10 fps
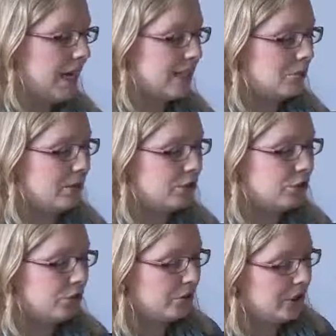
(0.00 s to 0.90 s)
As I
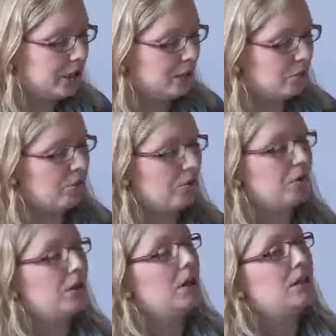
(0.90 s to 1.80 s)
mentioned earlier, there
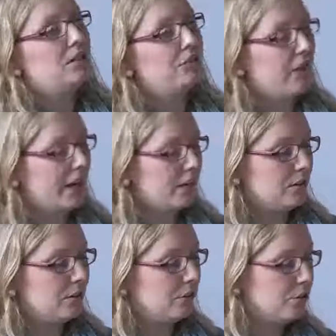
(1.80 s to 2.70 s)
were
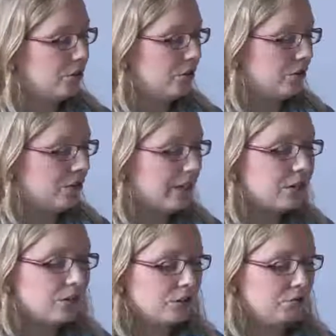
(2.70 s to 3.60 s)
defined certain
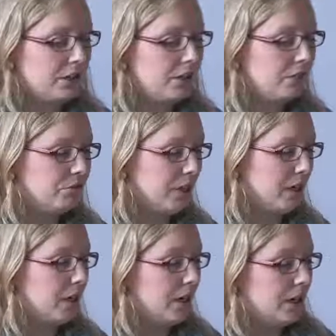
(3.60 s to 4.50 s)
selection criteria
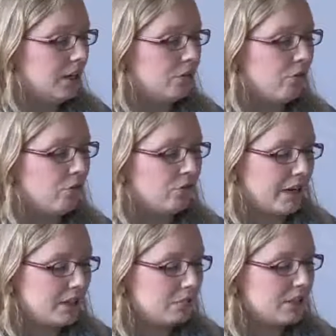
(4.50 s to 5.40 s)
for
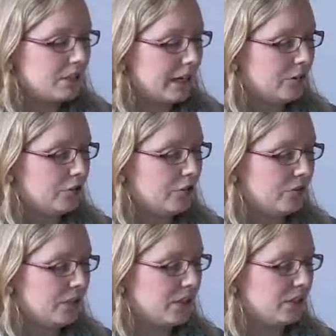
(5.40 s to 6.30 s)
random selection
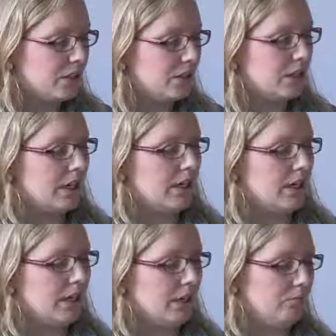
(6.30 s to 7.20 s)
of citizens, and
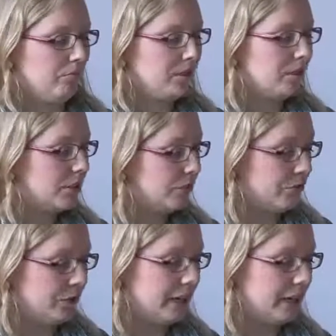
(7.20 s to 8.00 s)
different